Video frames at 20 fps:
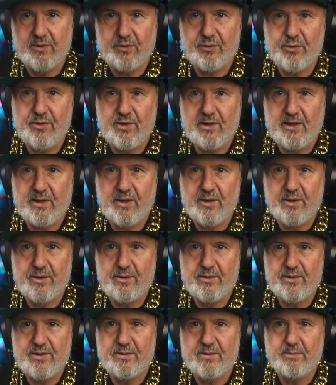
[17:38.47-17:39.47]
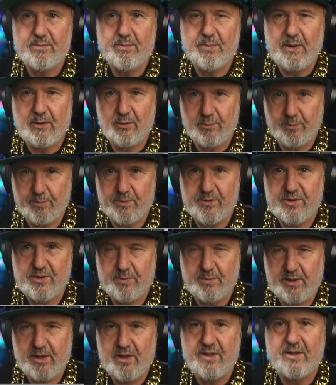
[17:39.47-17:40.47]
through the loads, or
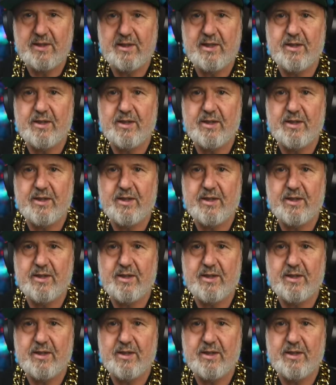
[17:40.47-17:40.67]
supplying